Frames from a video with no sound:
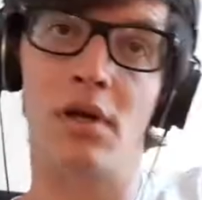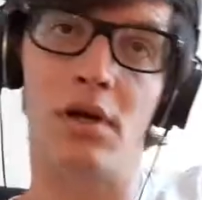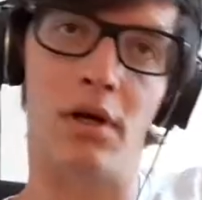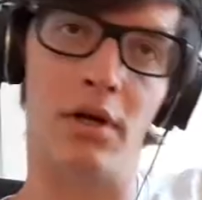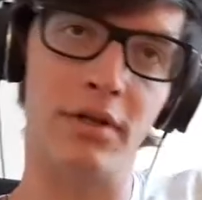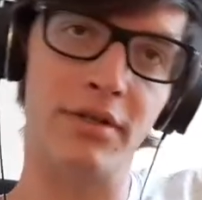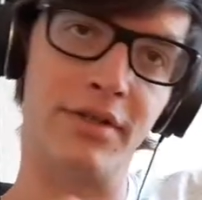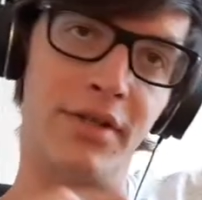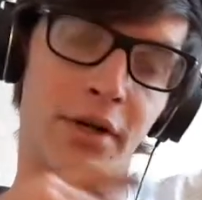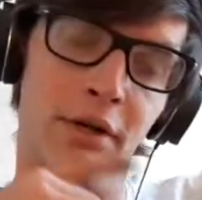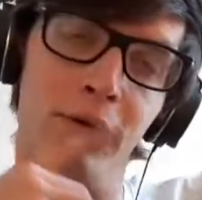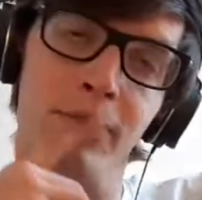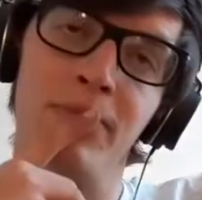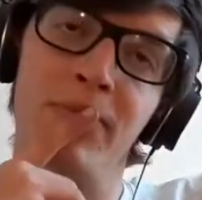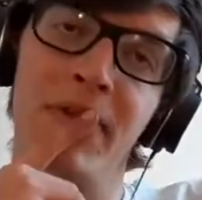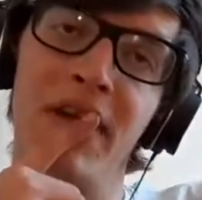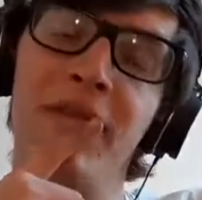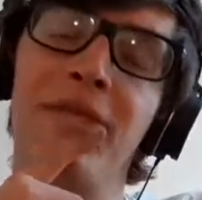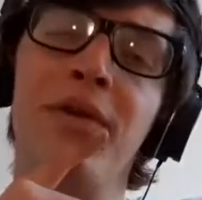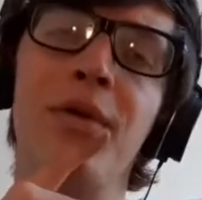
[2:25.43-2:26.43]
Also,
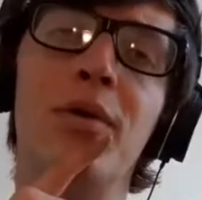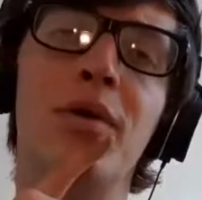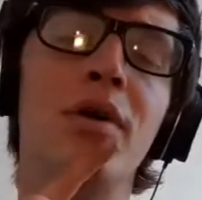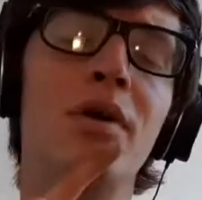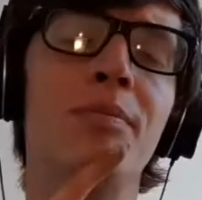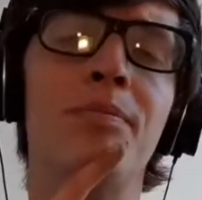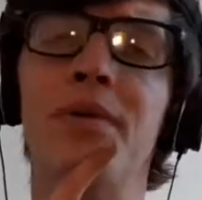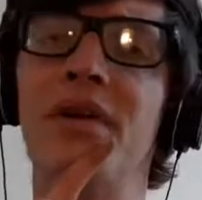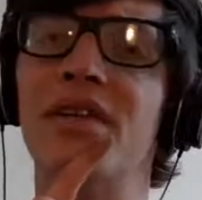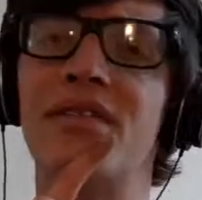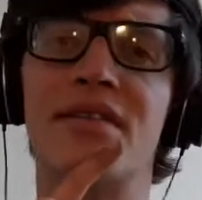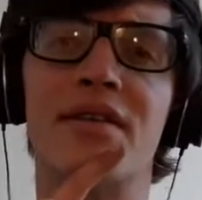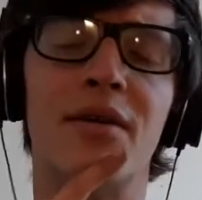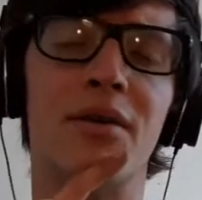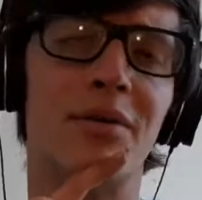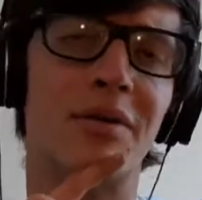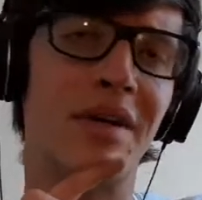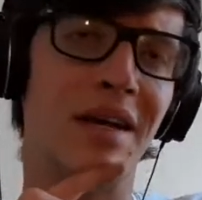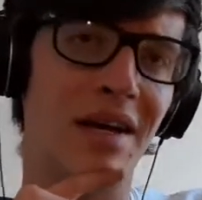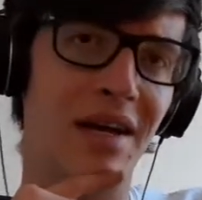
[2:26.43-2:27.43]
if you could be
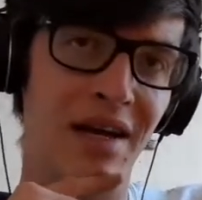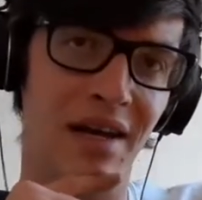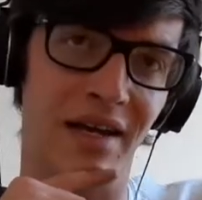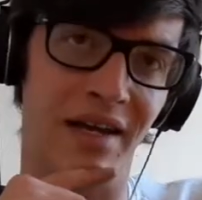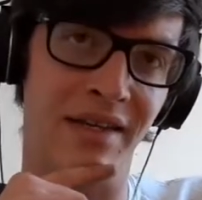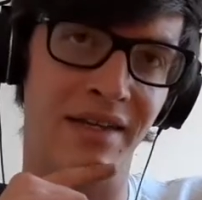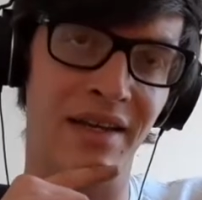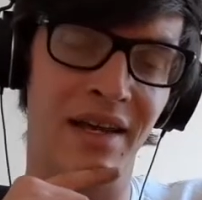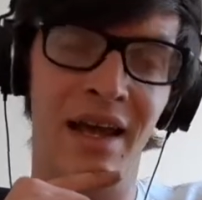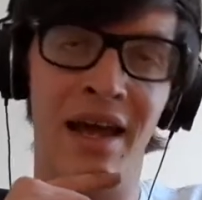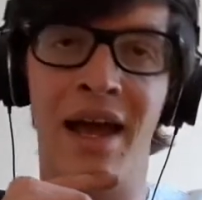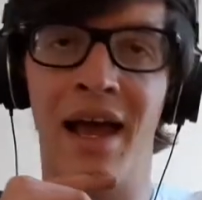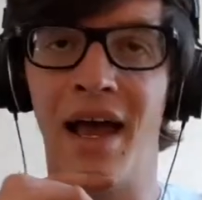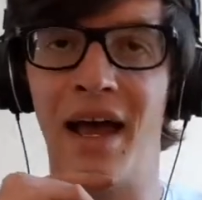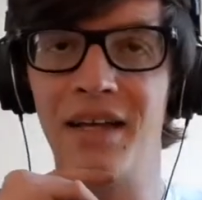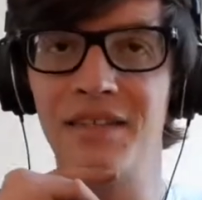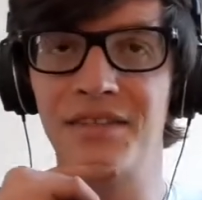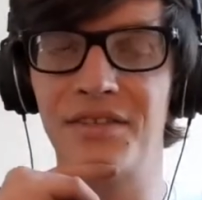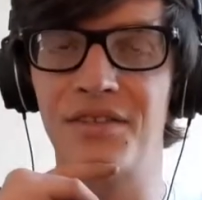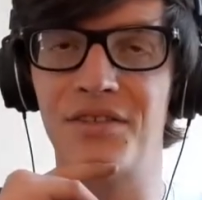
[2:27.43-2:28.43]
so kind
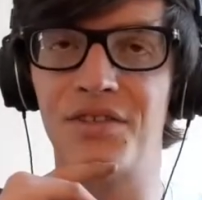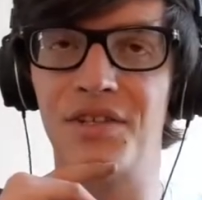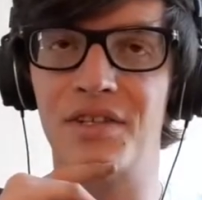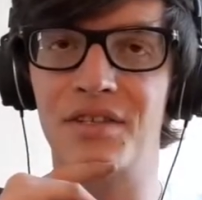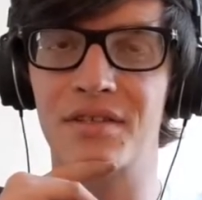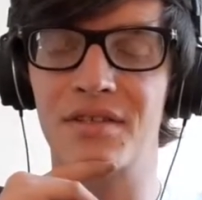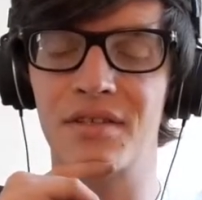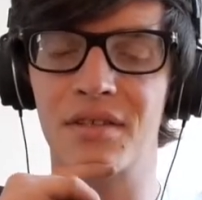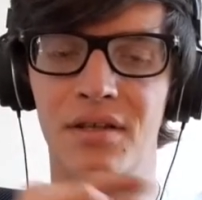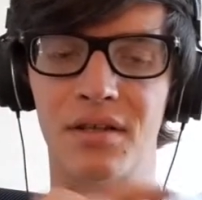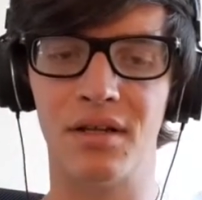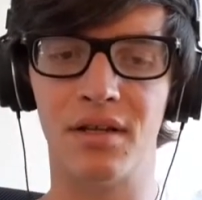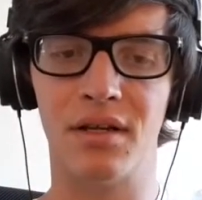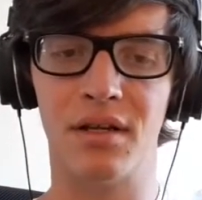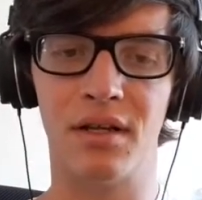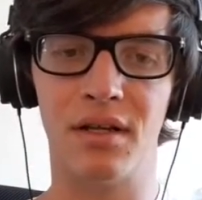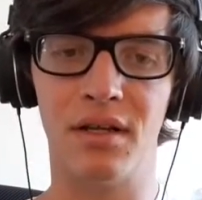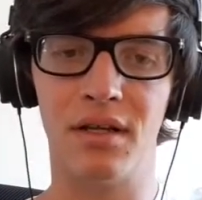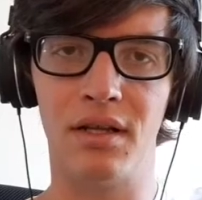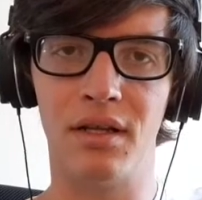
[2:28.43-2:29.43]
as to just
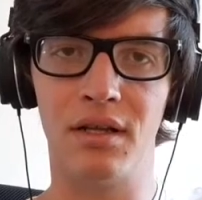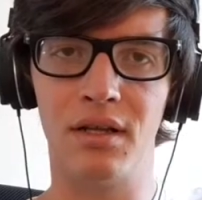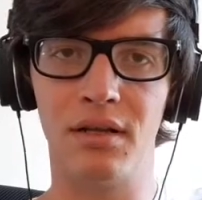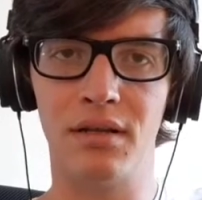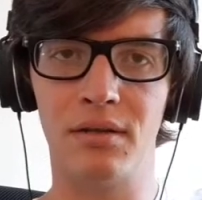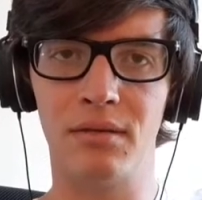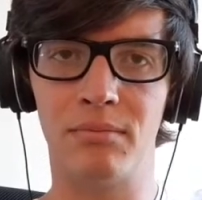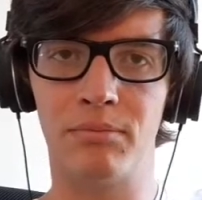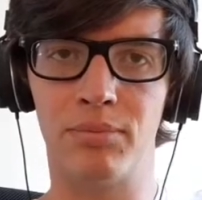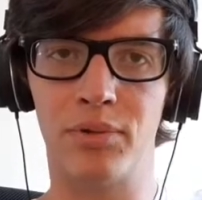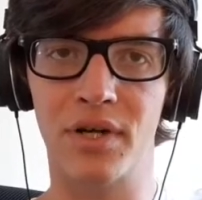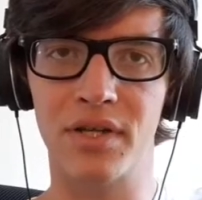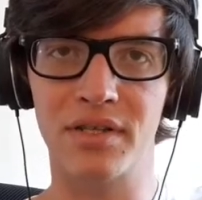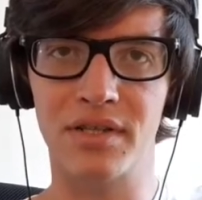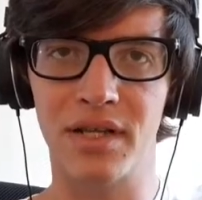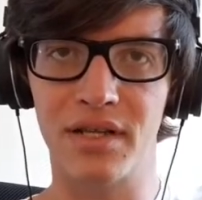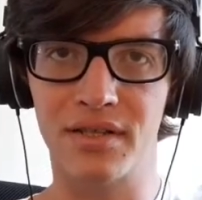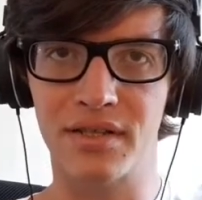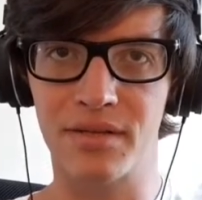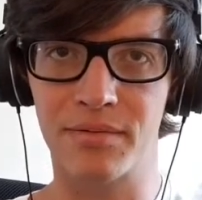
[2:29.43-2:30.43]
press
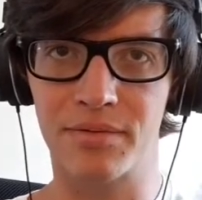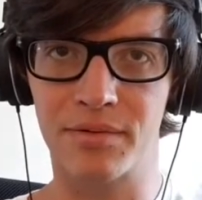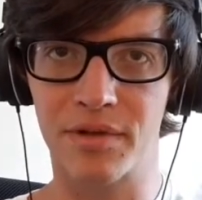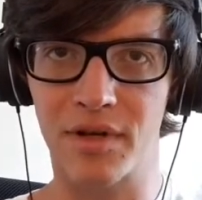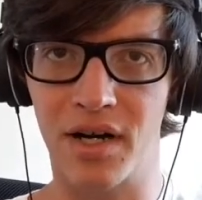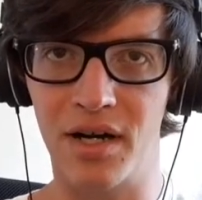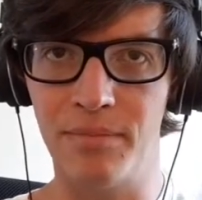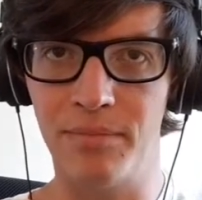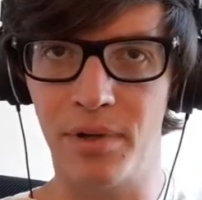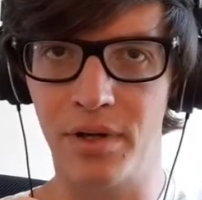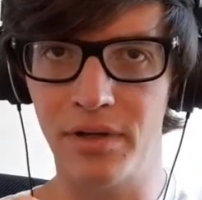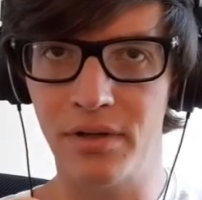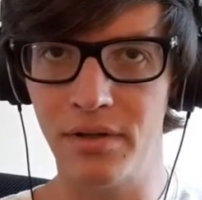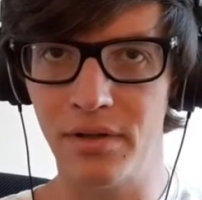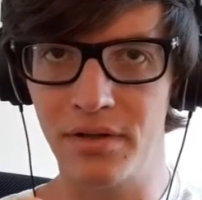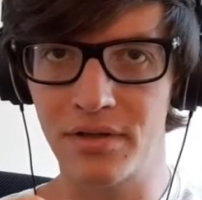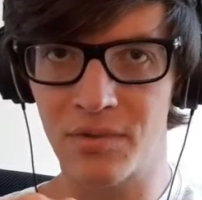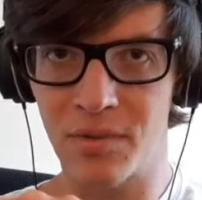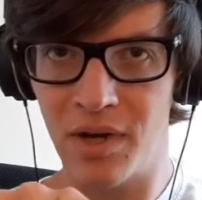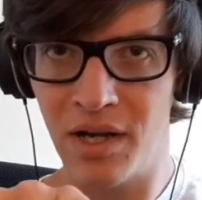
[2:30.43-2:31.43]
that subscribe button
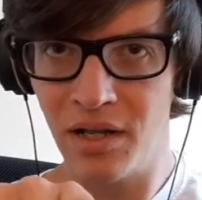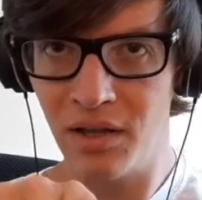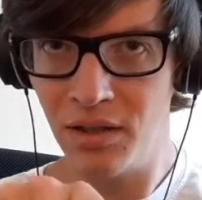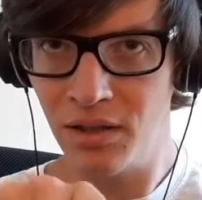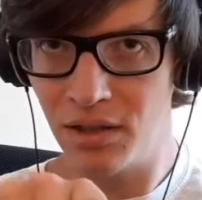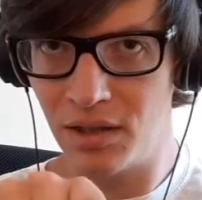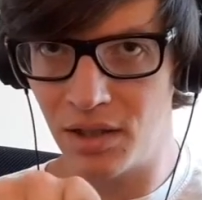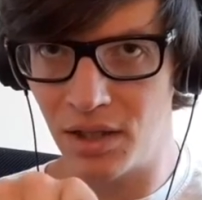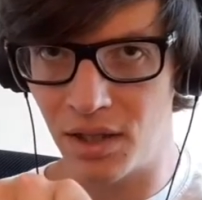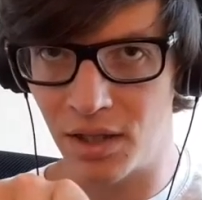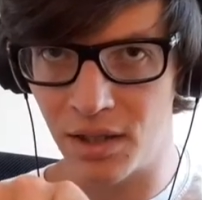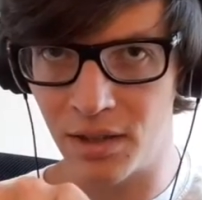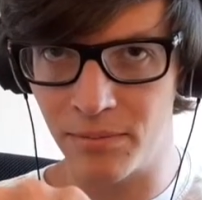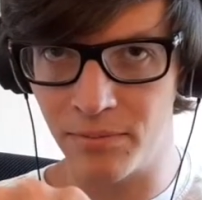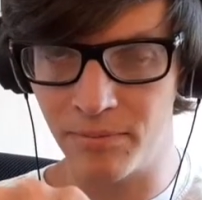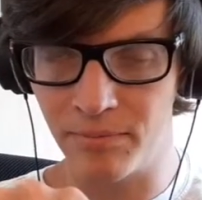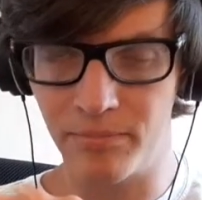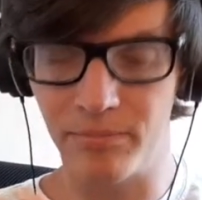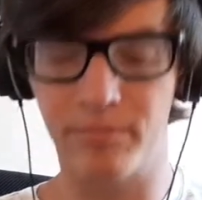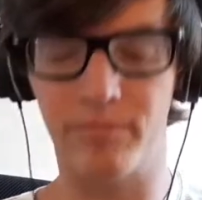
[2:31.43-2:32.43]
as well.
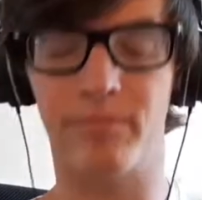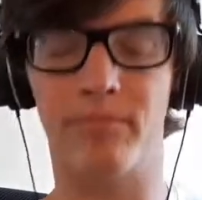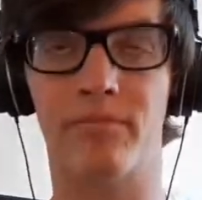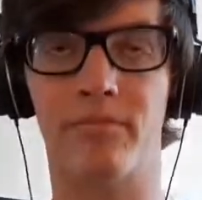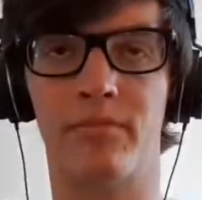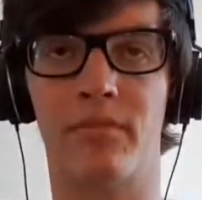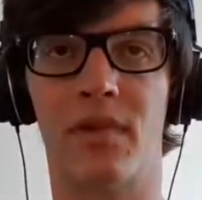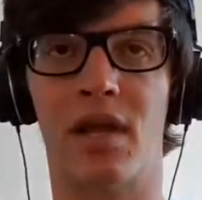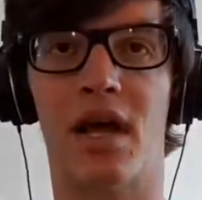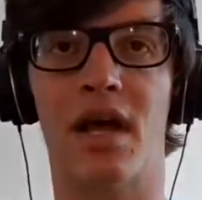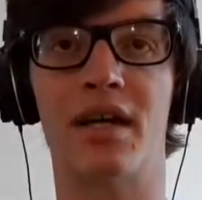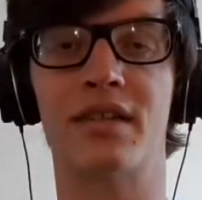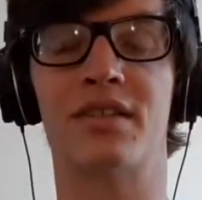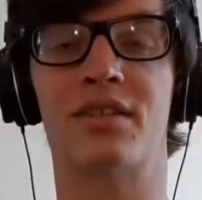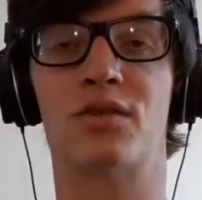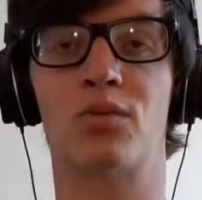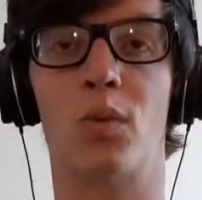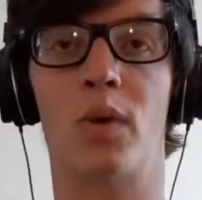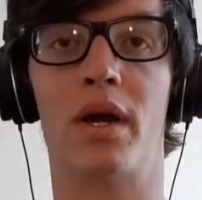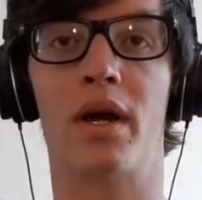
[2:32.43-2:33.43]
I
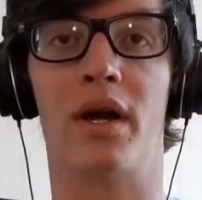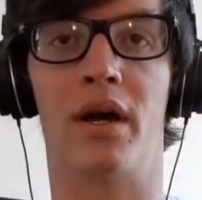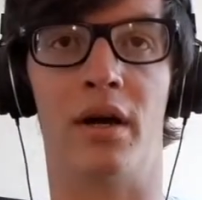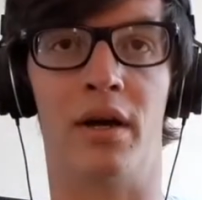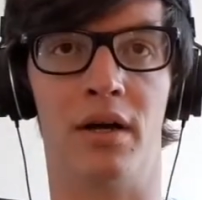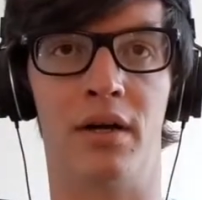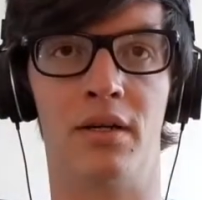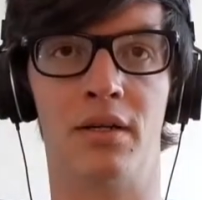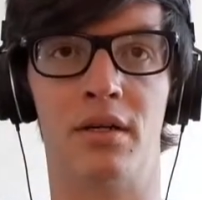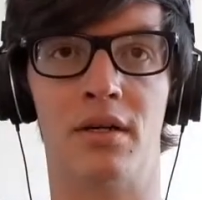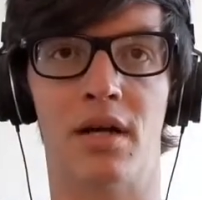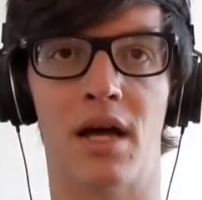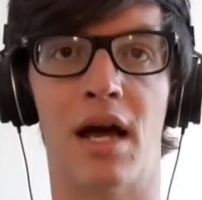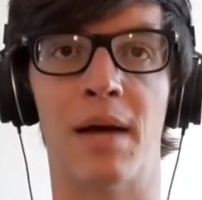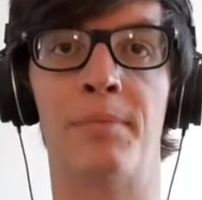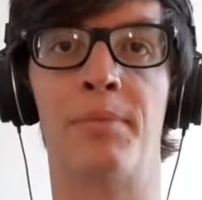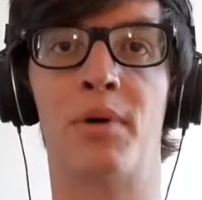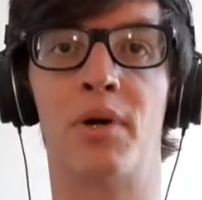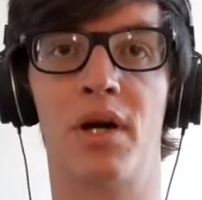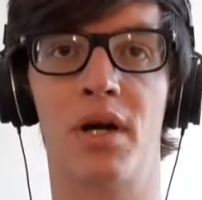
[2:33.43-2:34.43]
swear, I
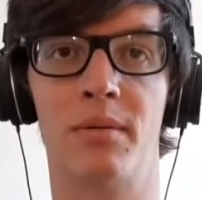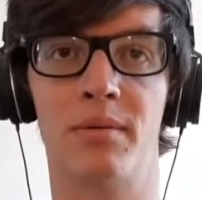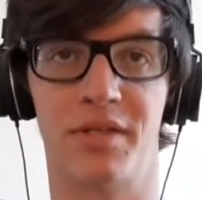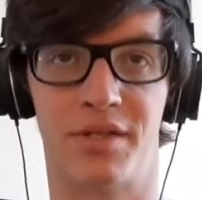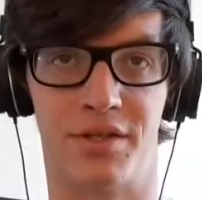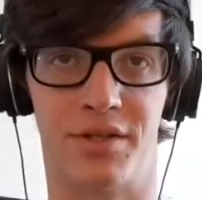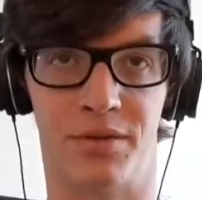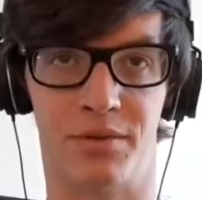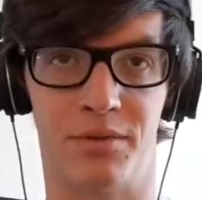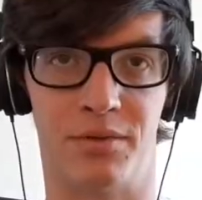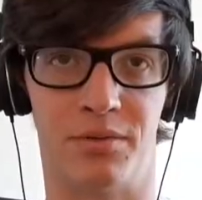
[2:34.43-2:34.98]
promise you,